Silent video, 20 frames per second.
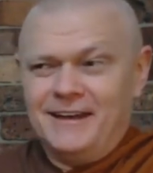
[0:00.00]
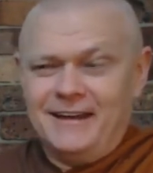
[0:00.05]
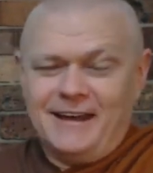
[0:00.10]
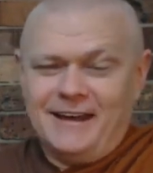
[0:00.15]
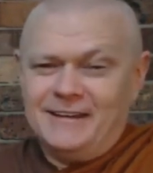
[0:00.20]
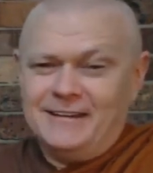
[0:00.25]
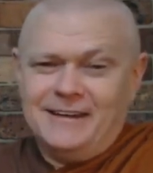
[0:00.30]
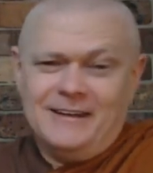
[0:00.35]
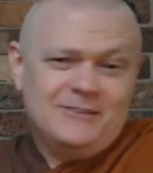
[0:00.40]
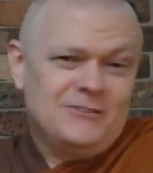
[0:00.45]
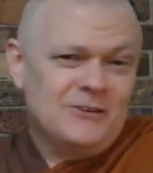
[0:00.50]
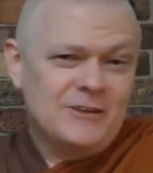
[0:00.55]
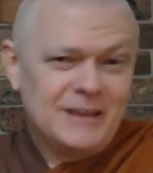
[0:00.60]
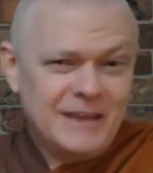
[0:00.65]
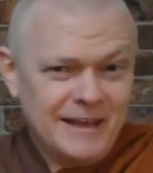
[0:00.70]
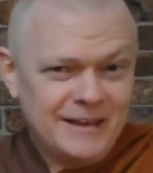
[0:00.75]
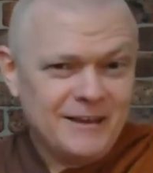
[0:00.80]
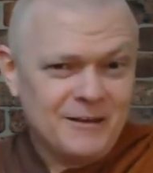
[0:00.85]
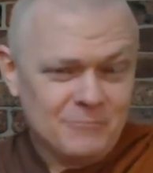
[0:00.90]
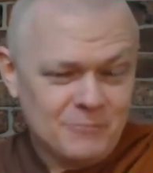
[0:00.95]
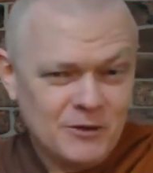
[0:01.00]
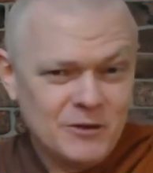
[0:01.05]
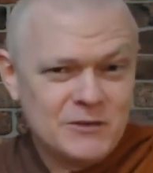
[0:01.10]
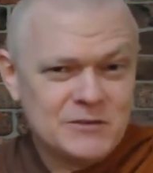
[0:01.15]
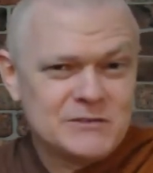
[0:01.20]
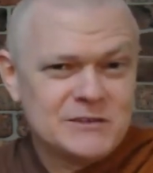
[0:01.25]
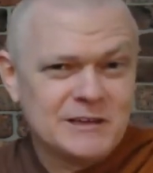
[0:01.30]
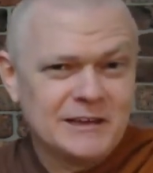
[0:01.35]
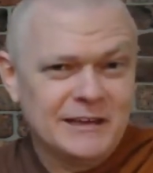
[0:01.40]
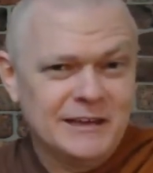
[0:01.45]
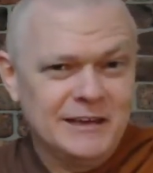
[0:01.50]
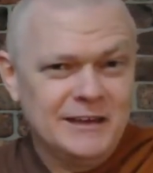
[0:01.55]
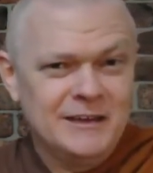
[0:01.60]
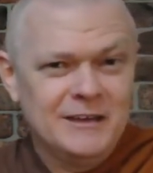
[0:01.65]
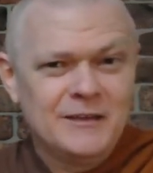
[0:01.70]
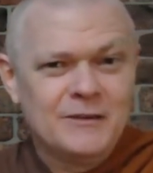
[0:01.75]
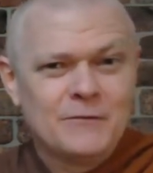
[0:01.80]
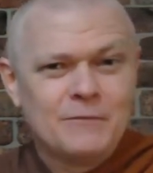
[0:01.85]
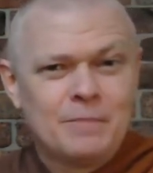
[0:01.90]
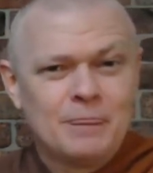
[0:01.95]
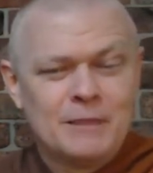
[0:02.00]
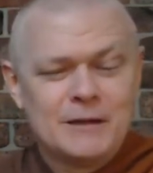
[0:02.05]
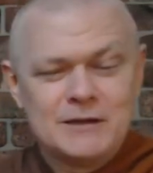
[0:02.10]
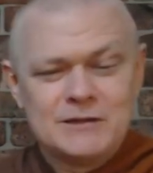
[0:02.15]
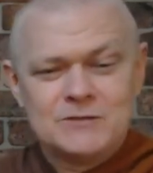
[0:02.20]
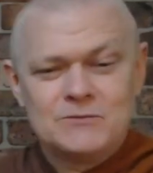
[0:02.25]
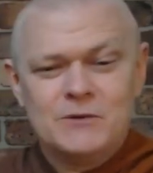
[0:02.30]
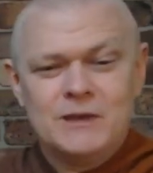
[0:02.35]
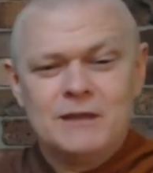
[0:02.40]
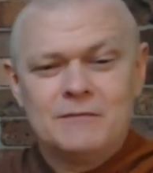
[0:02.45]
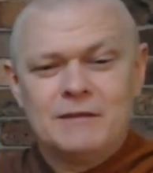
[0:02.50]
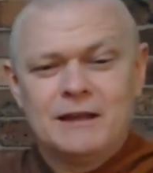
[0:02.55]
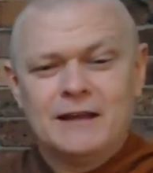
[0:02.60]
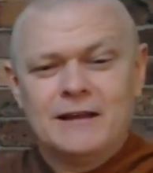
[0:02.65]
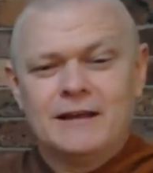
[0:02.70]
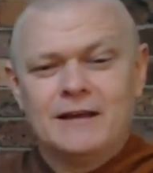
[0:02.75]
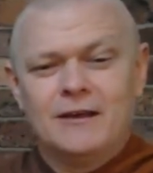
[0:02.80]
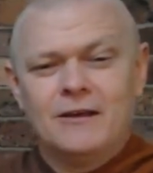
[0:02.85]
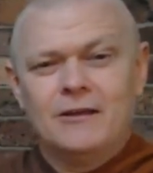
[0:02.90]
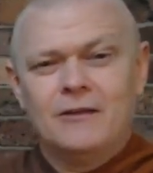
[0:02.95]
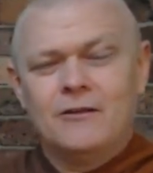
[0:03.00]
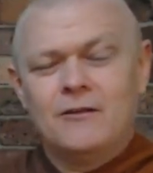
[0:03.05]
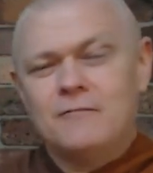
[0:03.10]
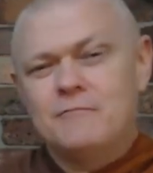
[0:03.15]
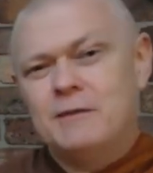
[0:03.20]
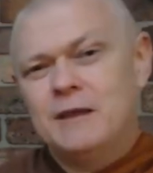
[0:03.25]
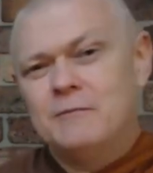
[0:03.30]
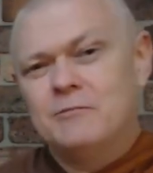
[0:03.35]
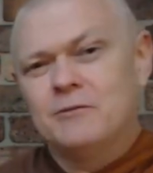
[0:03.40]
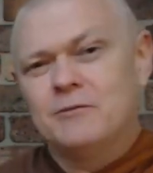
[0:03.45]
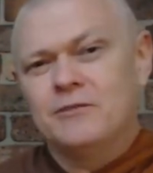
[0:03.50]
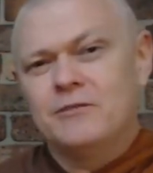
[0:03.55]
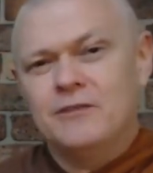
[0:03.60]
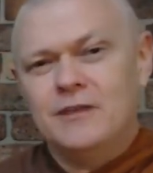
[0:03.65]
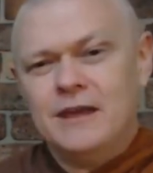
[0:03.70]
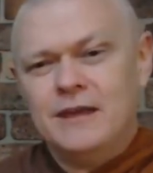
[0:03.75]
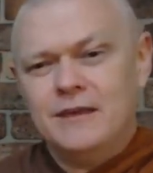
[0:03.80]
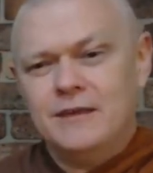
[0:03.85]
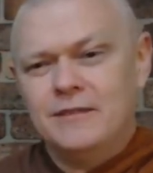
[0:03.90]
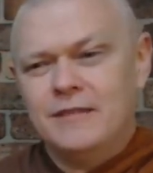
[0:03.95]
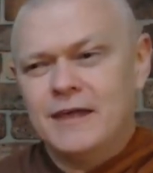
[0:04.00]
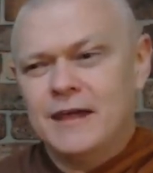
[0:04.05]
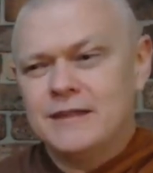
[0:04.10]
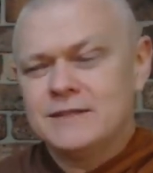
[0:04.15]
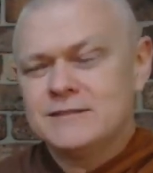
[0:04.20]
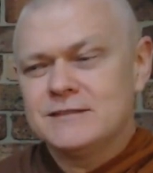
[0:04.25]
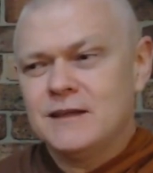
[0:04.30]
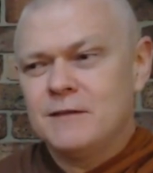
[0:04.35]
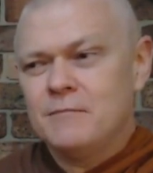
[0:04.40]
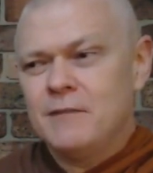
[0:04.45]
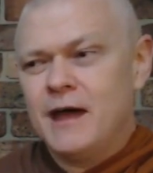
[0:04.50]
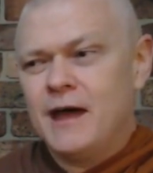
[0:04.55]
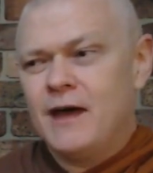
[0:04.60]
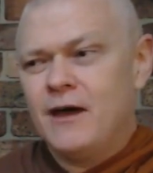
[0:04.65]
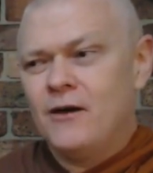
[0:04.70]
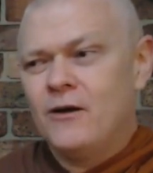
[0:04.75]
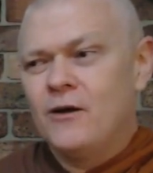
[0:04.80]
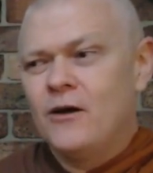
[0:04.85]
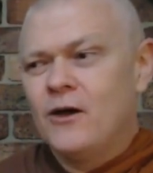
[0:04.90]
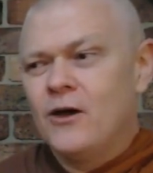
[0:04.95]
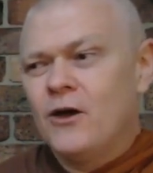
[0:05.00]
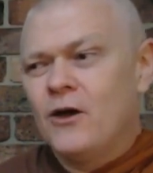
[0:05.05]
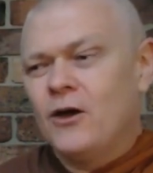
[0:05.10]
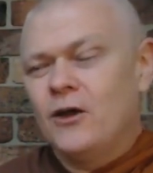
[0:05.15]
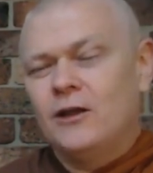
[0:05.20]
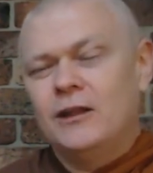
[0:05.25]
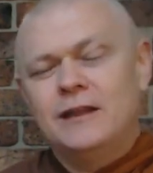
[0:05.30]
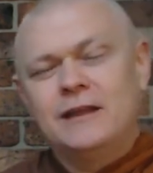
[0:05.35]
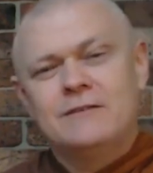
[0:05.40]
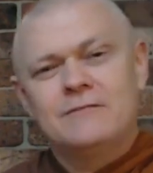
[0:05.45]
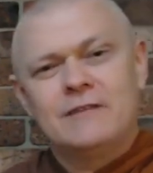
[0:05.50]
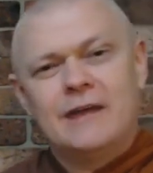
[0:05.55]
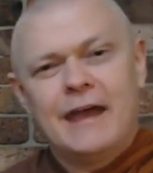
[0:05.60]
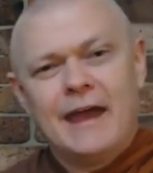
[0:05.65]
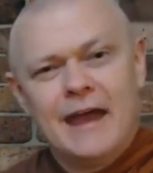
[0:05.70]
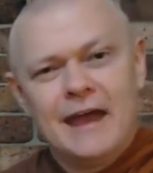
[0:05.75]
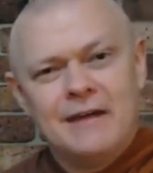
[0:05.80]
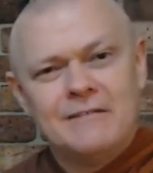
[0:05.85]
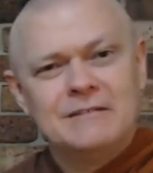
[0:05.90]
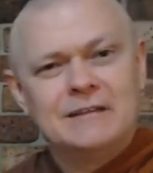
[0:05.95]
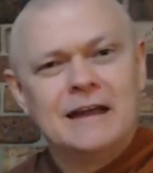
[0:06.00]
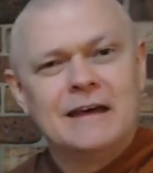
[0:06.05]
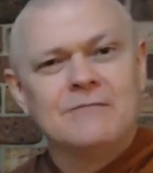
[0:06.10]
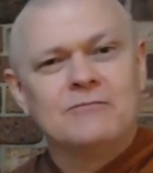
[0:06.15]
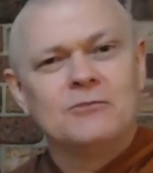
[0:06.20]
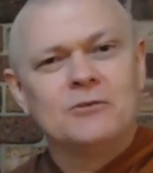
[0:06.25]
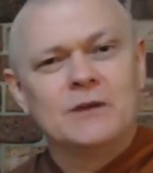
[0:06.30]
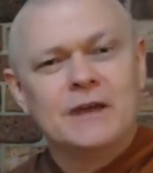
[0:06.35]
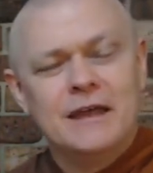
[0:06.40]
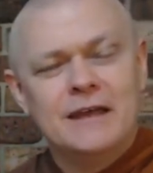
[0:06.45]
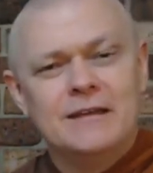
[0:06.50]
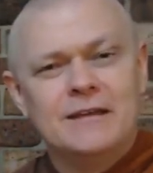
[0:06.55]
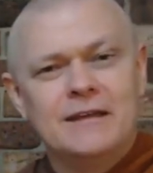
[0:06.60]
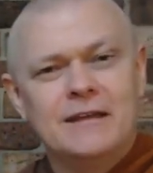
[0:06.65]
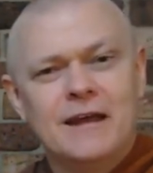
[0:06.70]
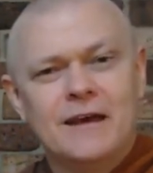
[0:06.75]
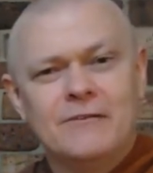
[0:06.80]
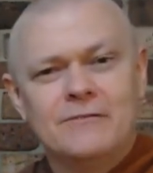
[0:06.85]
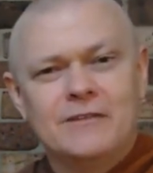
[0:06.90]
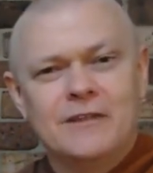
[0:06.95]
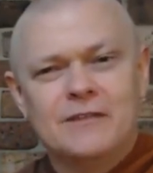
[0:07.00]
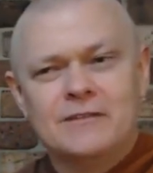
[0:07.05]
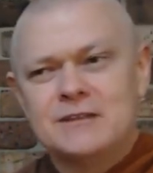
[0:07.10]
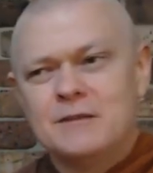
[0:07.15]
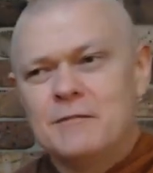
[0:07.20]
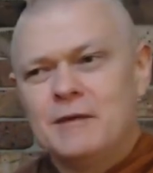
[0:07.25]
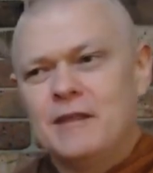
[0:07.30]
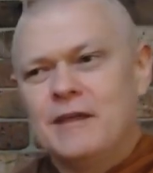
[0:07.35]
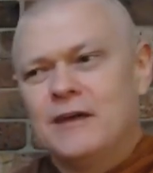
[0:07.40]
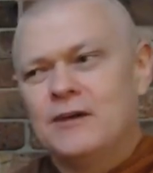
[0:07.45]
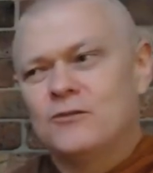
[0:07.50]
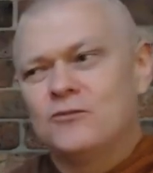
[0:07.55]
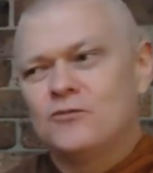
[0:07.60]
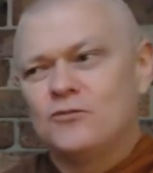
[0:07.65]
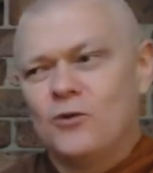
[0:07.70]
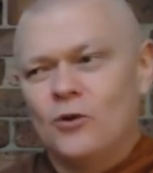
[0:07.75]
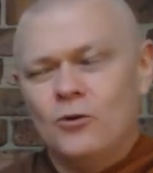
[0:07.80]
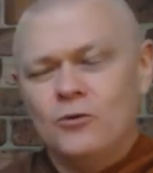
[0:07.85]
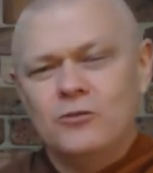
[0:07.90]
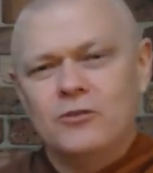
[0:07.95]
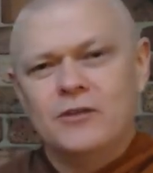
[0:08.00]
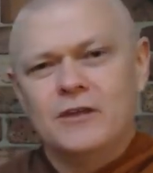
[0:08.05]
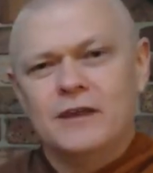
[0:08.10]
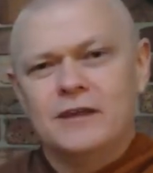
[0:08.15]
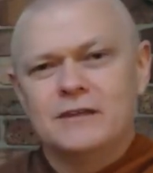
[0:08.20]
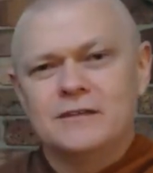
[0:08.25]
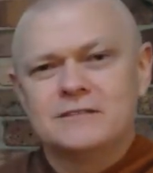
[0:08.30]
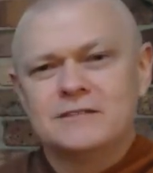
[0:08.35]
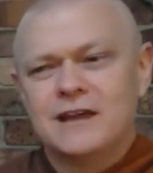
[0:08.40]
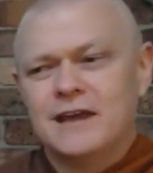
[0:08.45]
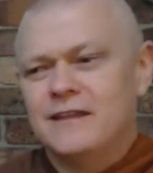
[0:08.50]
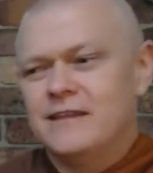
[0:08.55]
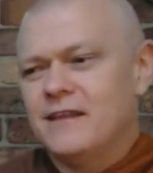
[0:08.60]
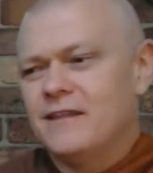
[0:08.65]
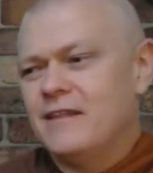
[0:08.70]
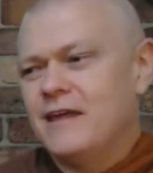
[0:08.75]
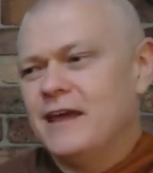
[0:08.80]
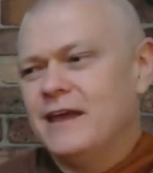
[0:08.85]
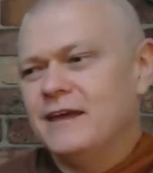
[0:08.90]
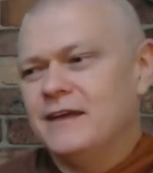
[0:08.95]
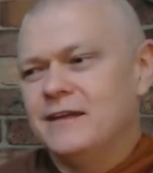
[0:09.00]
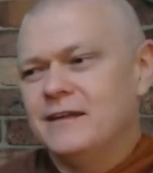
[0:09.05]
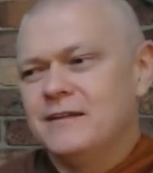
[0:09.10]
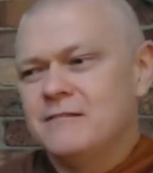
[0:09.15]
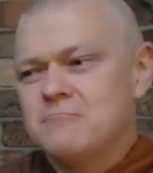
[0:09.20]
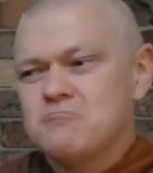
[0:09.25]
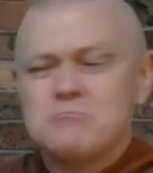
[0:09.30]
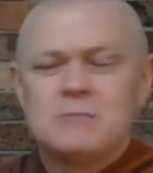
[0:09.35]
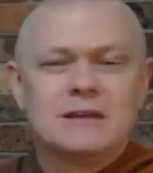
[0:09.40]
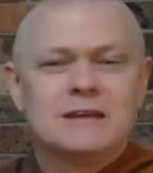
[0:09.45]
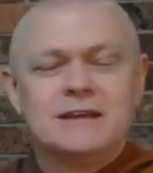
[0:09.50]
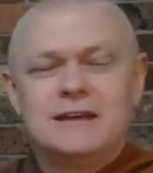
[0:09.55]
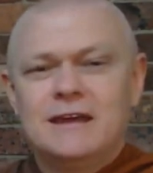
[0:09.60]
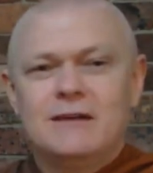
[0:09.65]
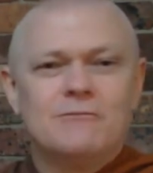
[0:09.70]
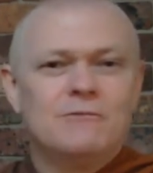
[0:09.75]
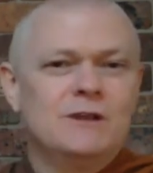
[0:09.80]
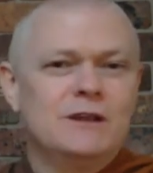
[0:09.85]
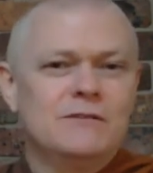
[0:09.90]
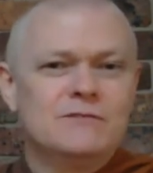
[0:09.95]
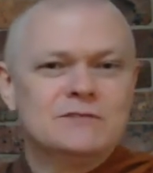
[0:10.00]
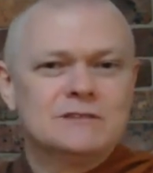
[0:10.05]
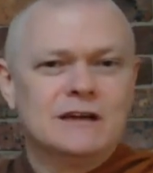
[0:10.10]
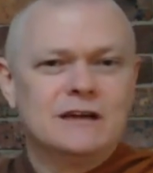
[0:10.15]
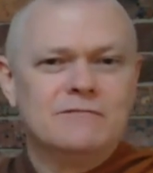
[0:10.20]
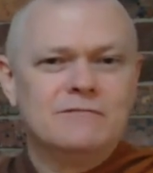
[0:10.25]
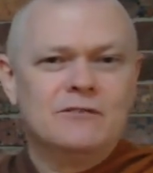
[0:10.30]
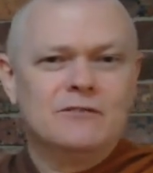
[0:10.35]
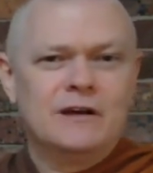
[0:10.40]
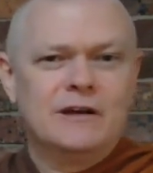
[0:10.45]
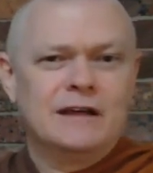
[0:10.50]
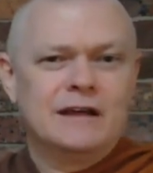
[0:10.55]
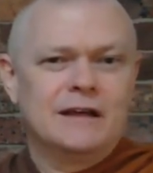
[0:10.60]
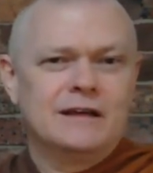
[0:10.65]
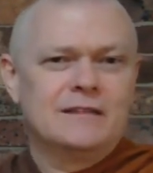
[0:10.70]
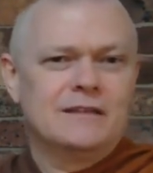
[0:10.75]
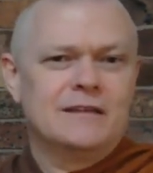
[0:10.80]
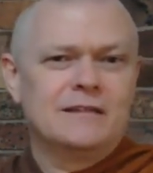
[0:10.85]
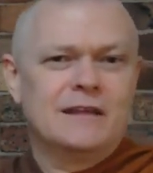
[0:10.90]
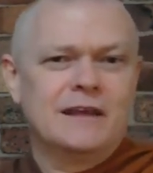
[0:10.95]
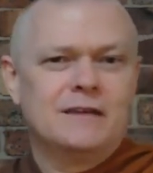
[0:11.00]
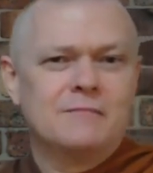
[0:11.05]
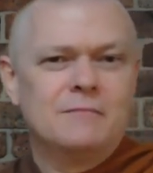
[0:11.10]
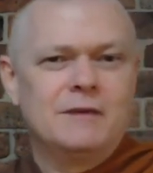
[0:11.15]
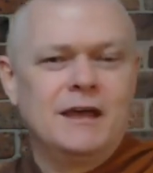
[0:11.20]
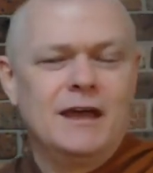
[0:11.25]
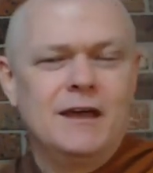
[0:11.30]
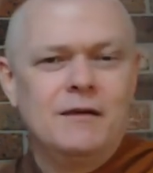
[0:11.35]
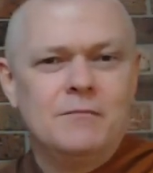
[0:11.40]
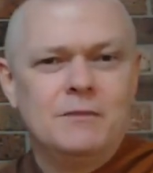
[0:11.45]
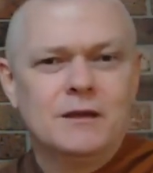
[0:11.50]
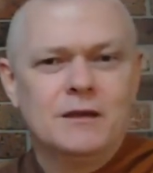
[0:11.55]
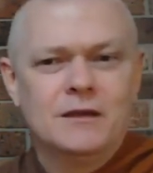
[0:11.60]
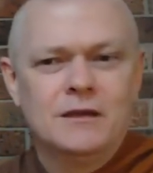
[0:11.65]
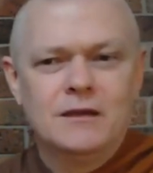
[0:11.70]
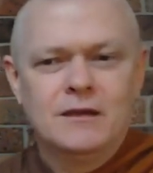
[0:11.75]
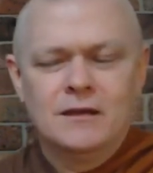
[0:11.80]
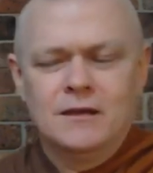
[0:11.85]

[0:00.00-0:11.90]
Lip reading: I don't get it personally, that it's weird, but like a lot of people think that somehow only if they have enough or get enough, that somehow they control things and that they can get rid of suffering and that they can be happy.